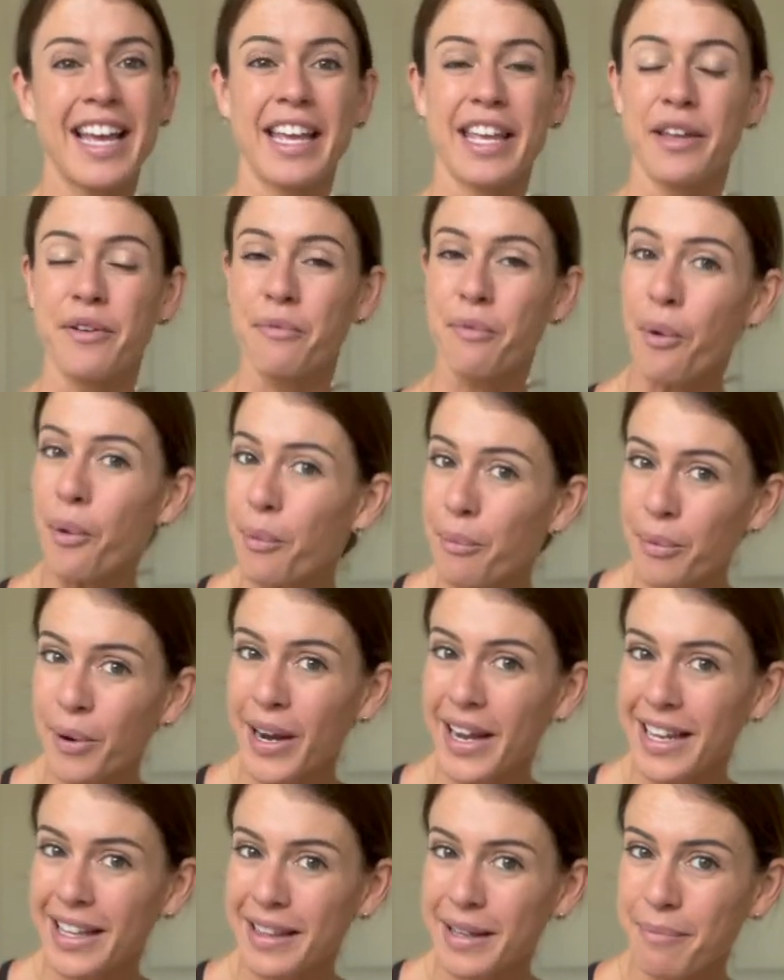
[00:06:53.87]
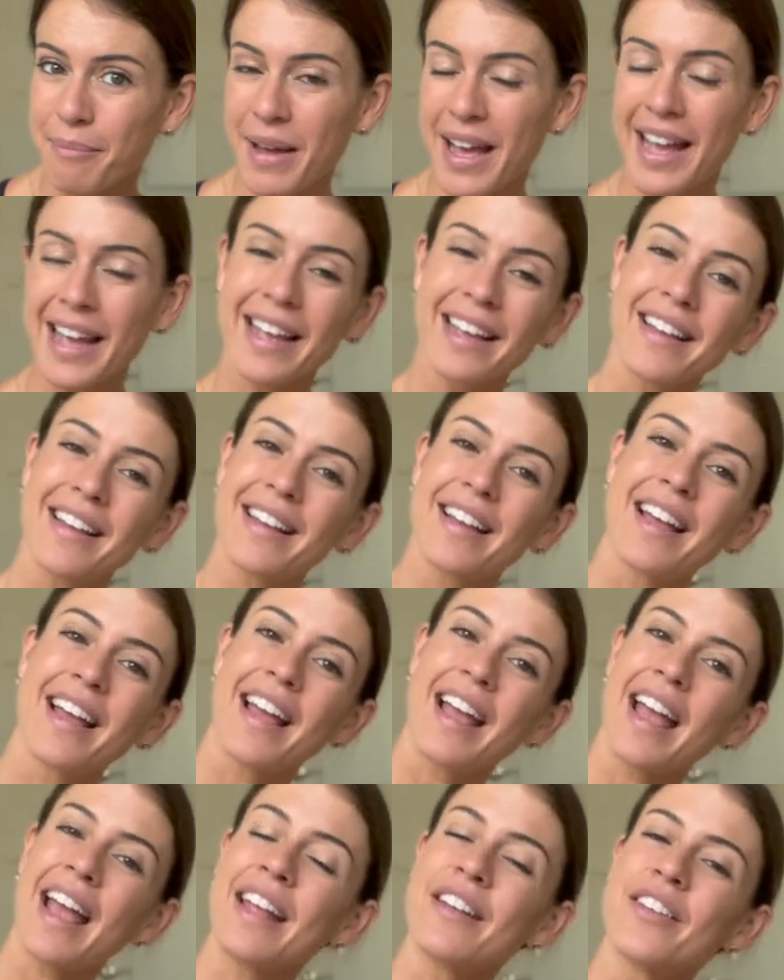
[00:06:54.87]
You won't break the bank
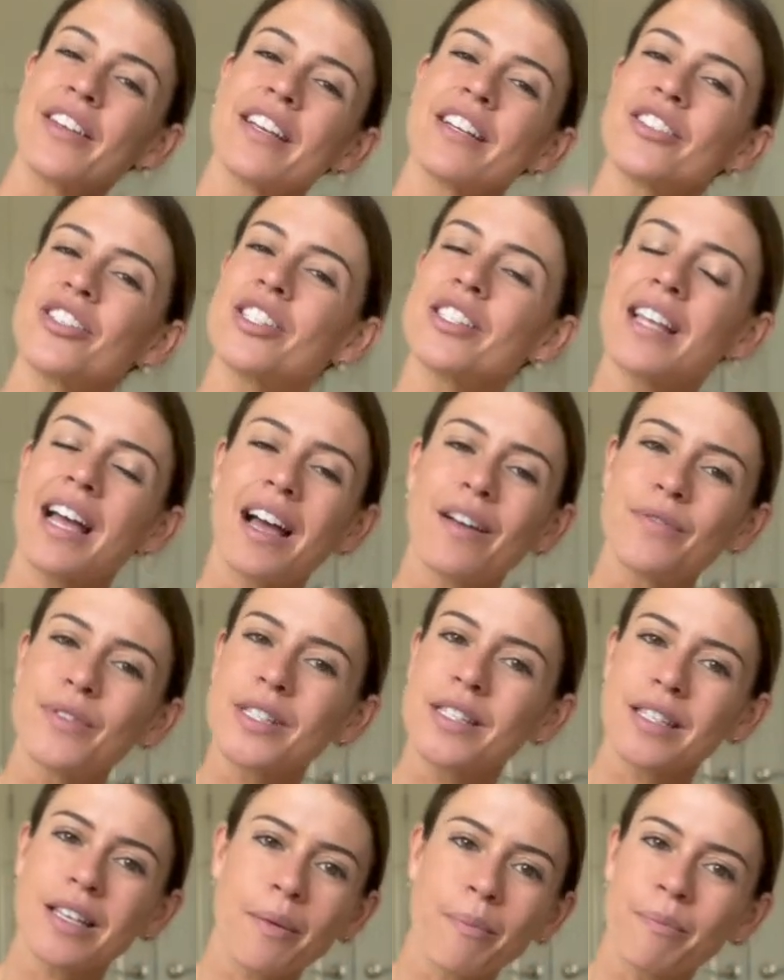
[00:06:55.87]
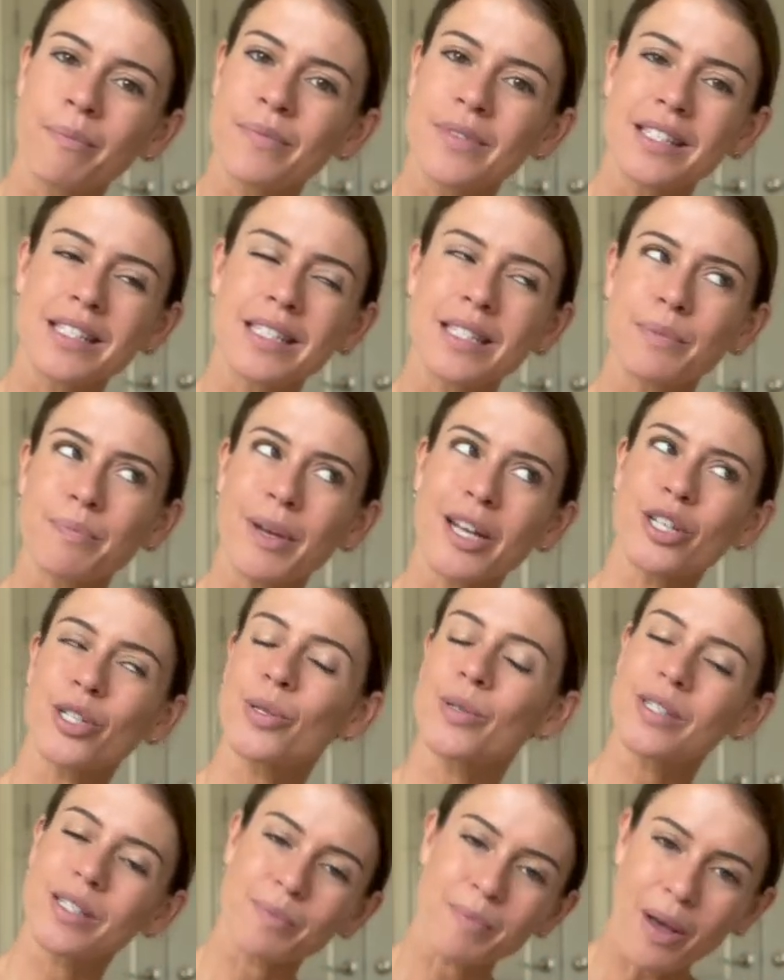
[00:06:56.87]
and you can just have some
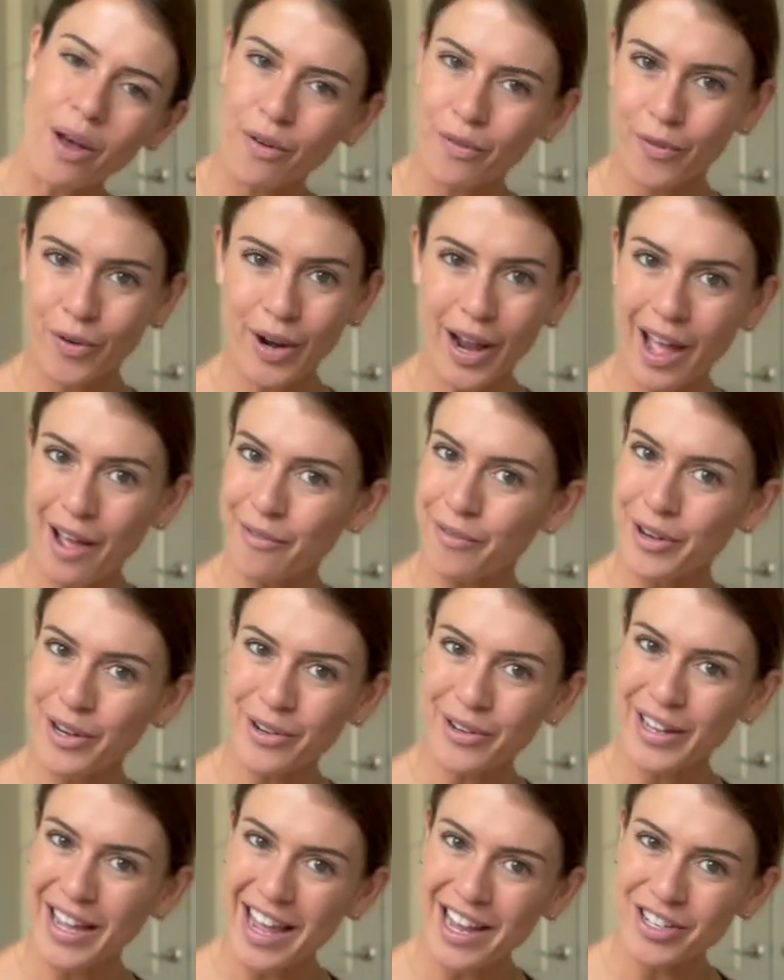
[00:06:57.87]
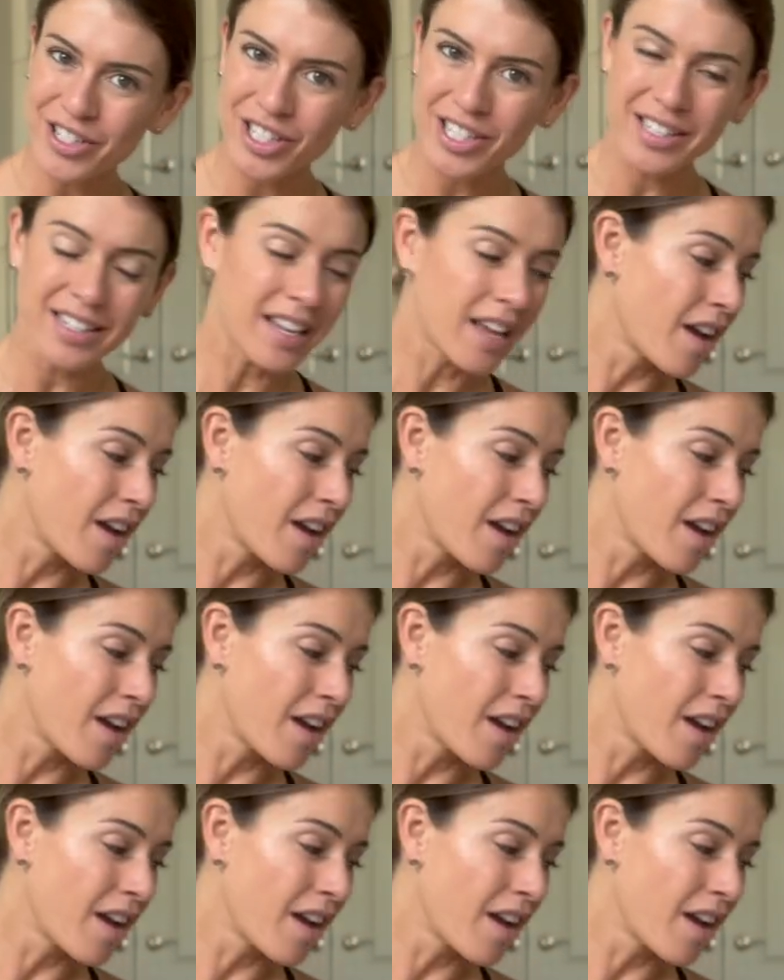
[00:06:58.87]
special smell for every occasion